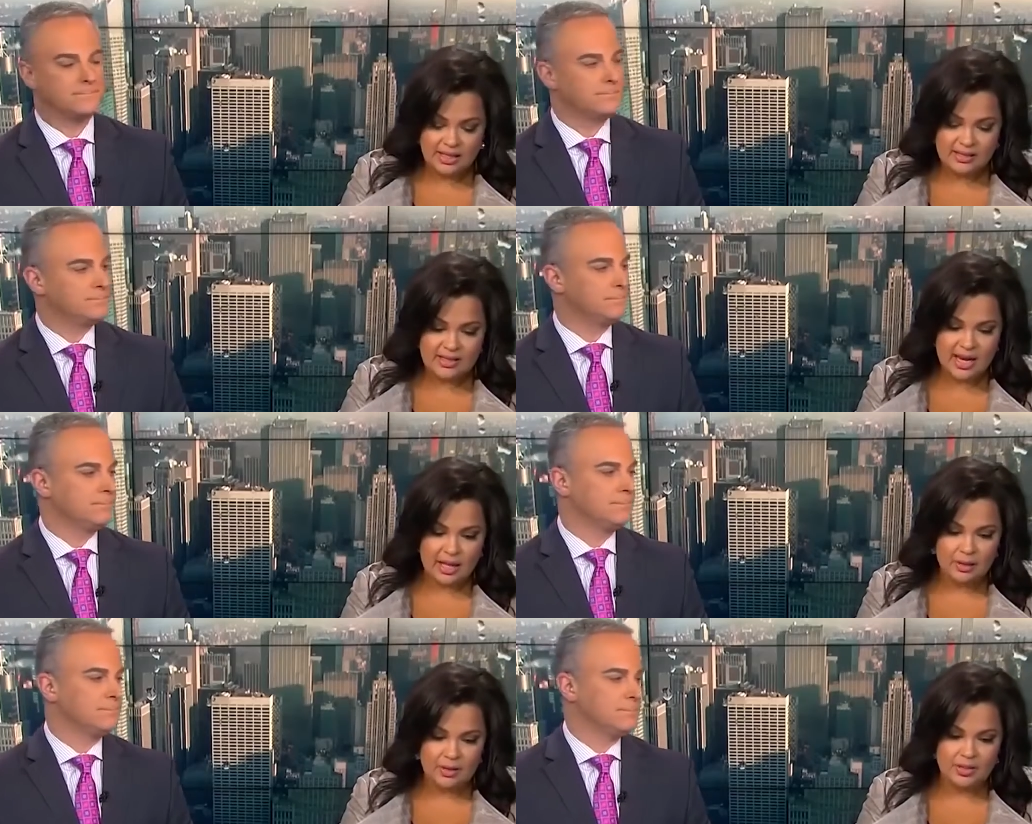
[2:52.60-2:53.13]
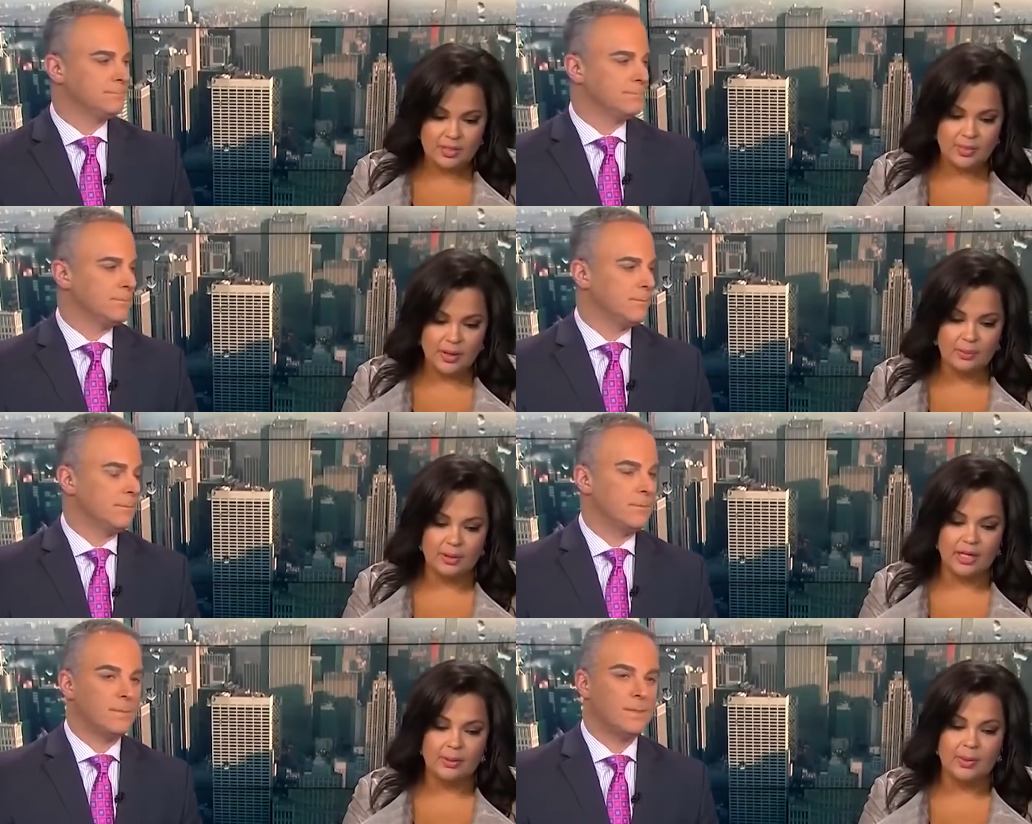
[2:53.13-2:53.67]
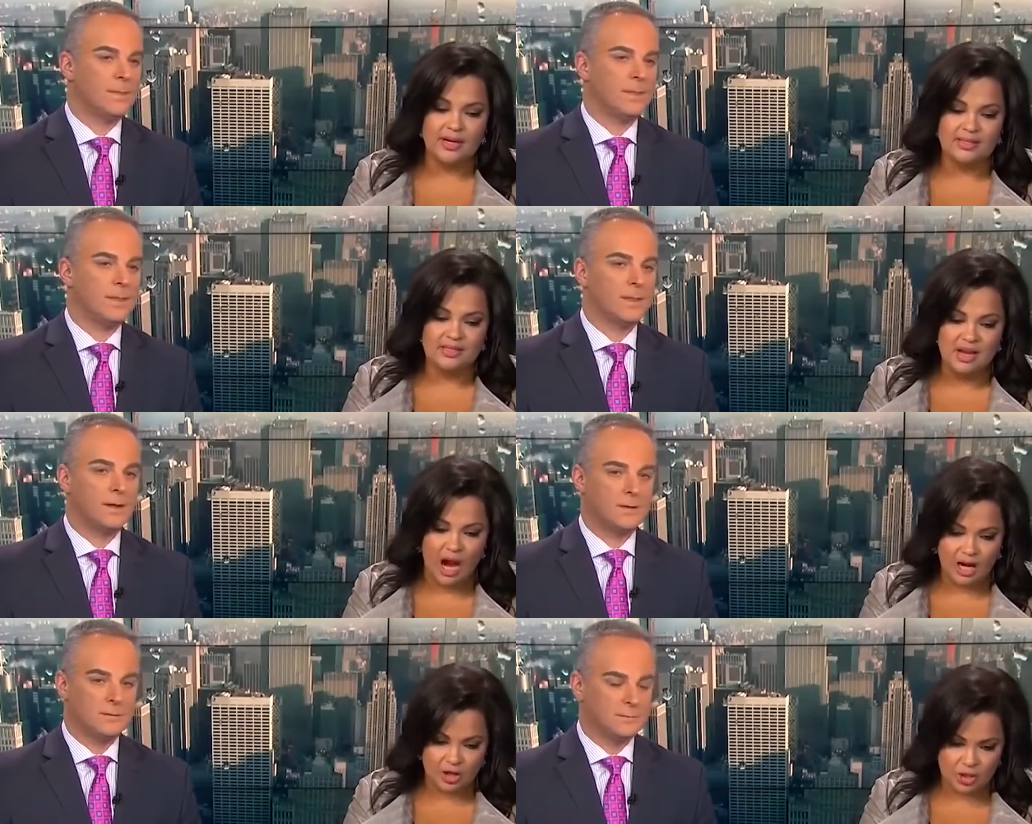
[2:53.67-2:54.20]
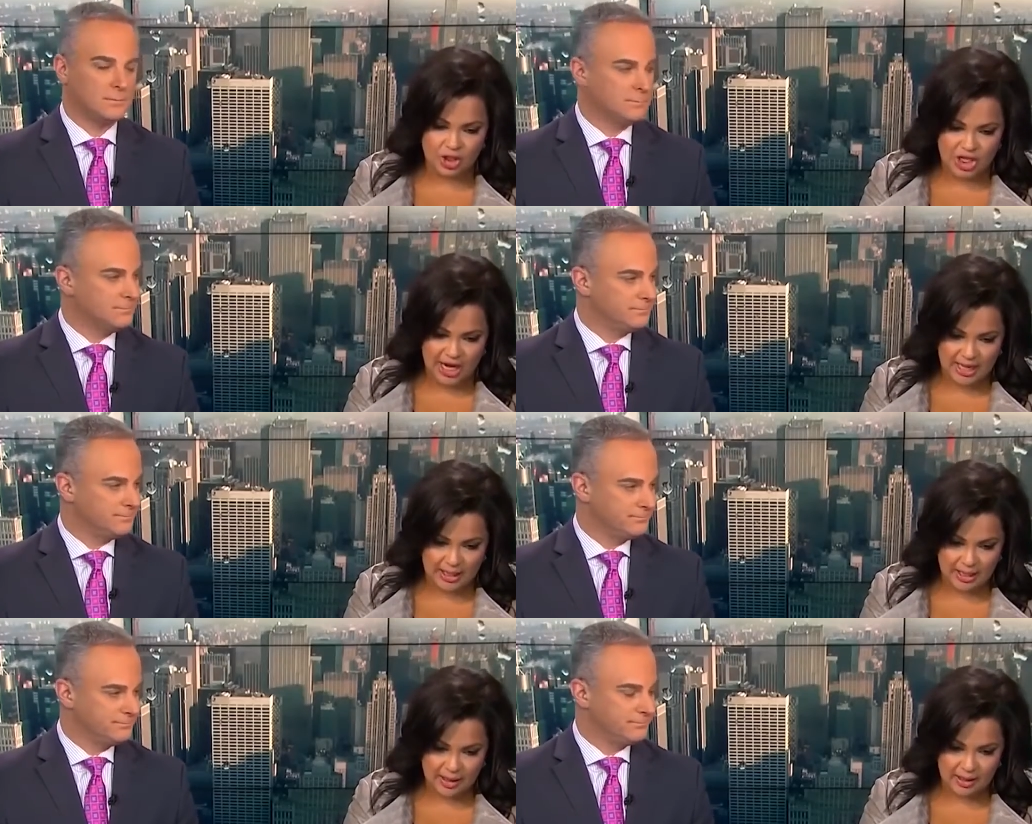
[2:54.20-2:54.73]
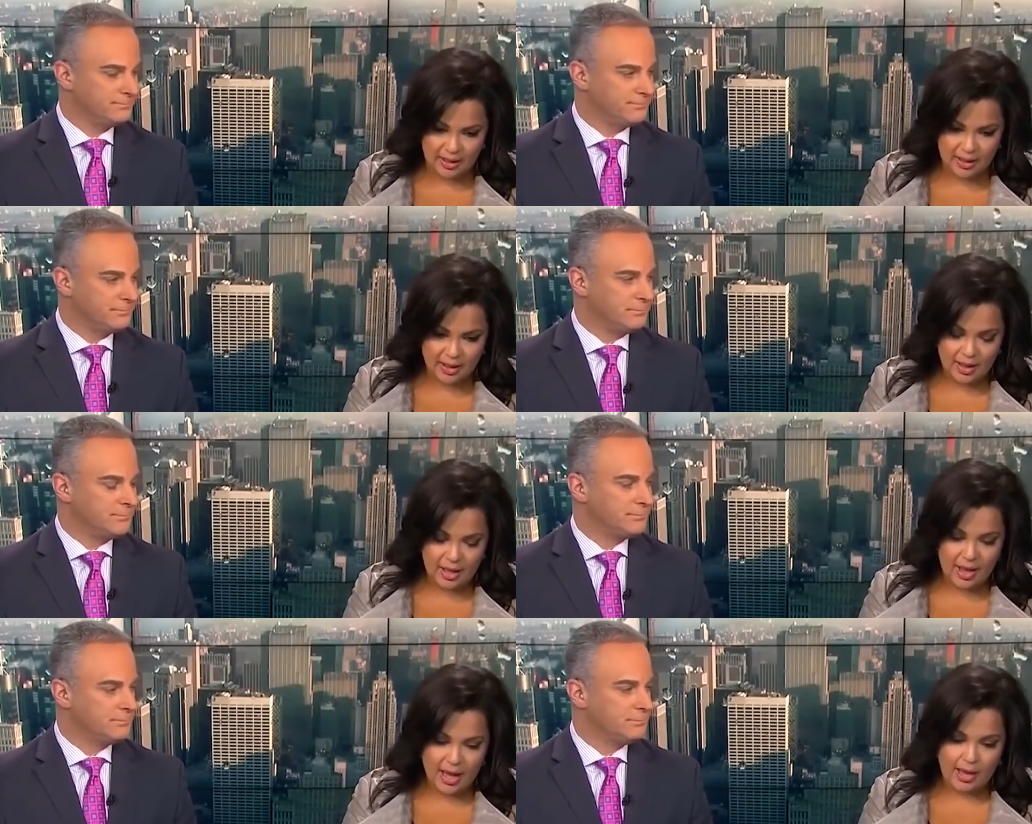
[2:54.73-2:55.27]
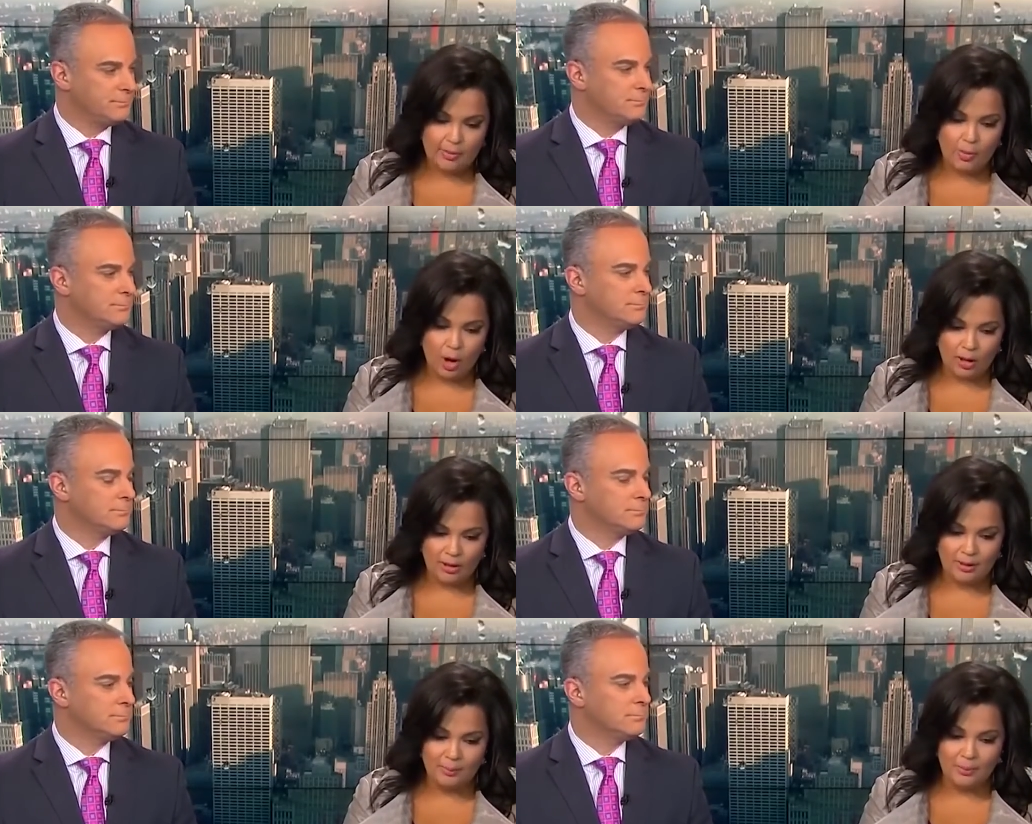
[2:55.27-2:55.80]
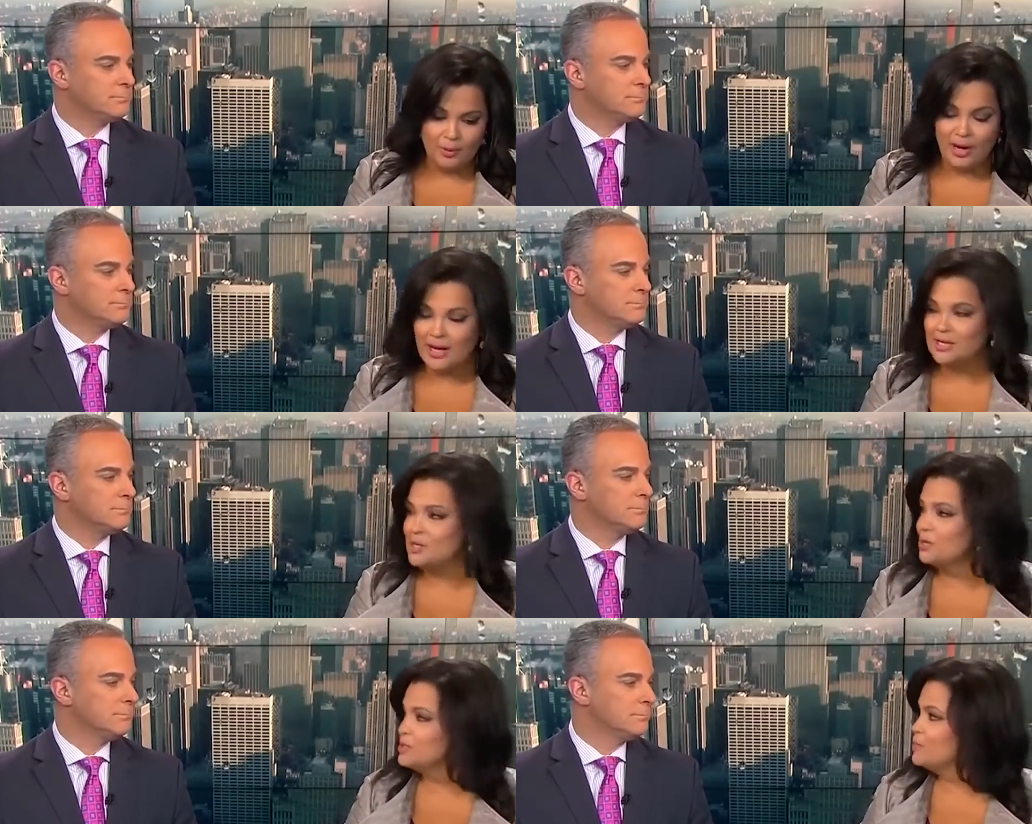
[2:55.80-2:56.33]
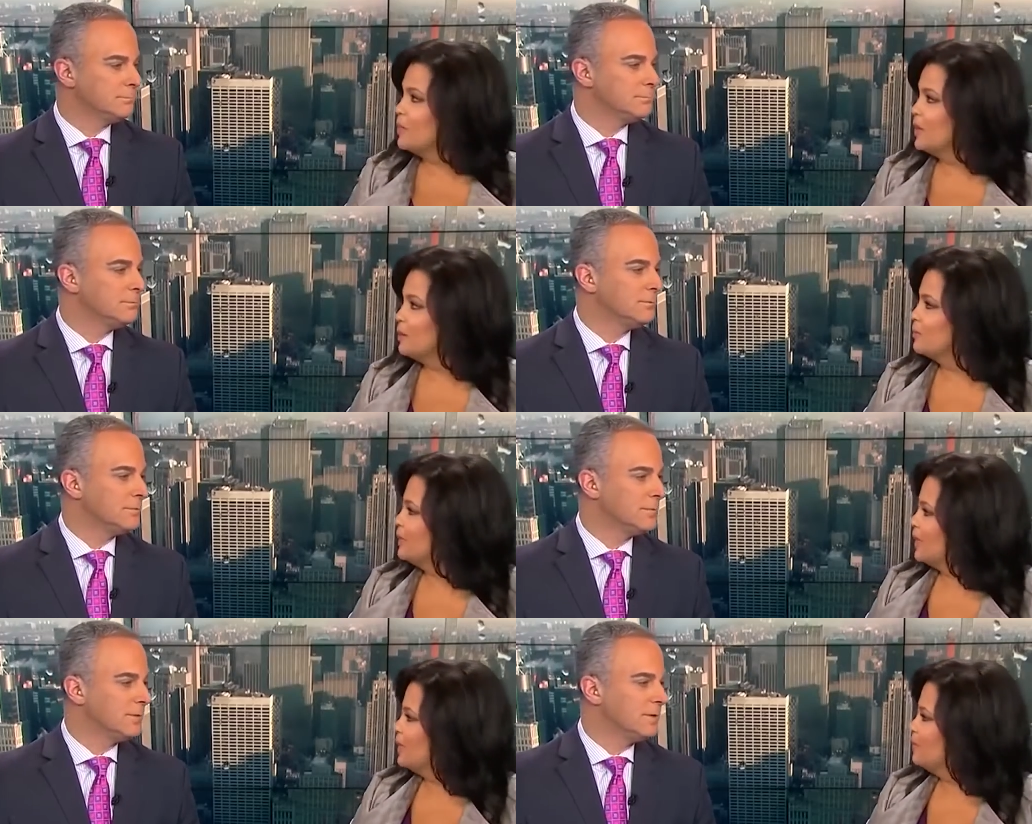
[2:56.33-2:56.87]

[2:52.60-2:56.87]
Speaker 1: Liz Taylor is being played by Stockard Channing, and Marlon Brando is being